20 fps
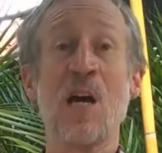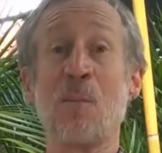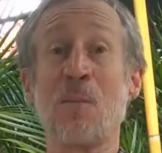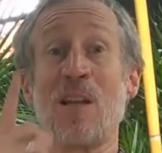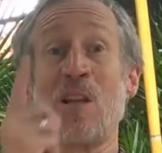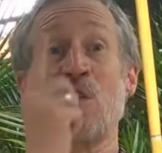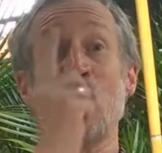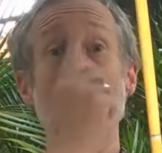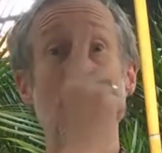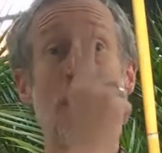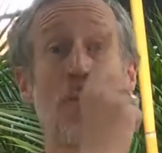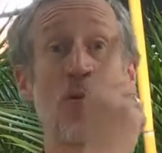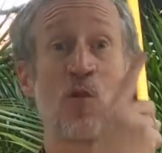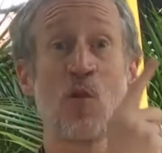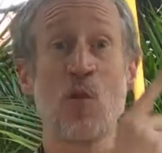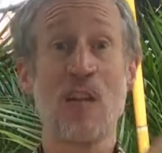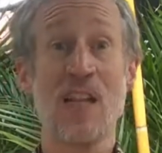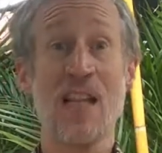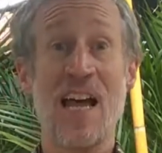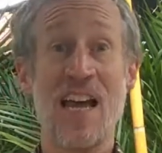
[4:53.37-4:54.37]
Please remember
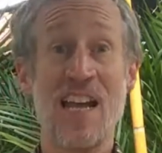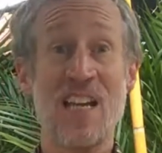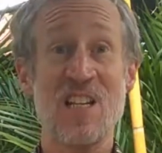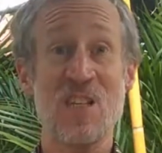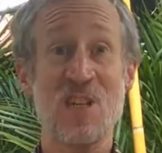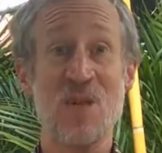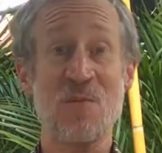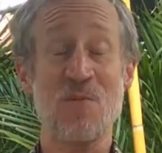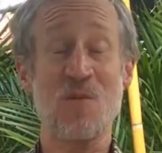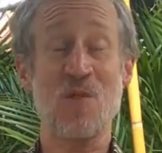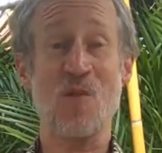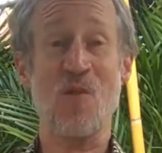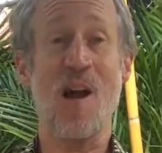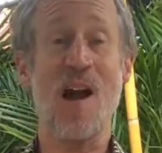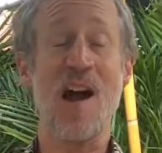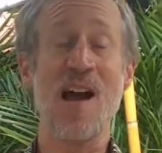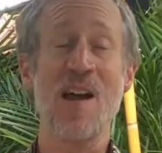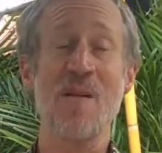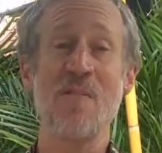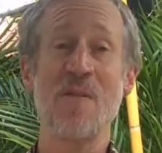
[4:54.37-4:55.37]
to like and
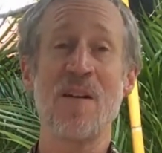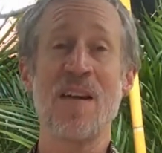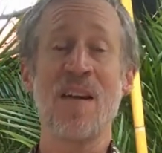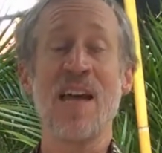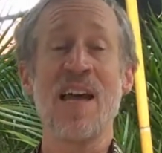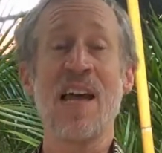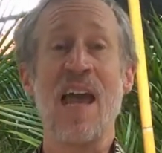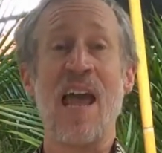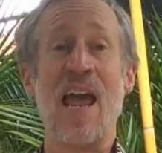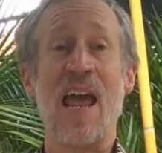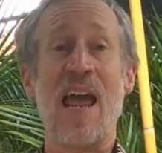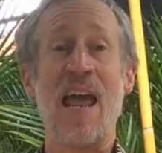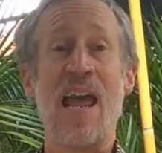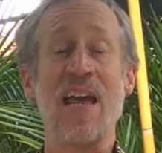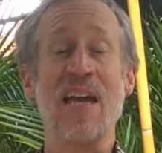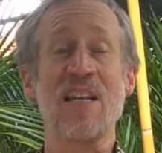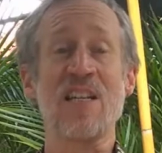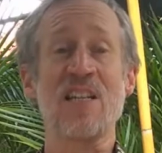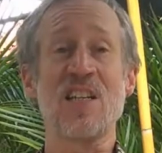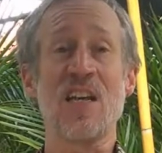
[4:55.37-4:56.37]
subscribe,
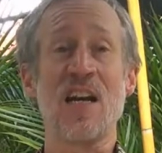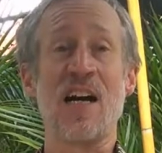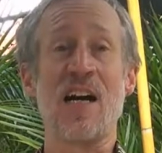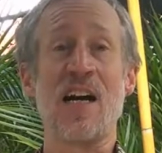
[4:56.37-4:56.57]
and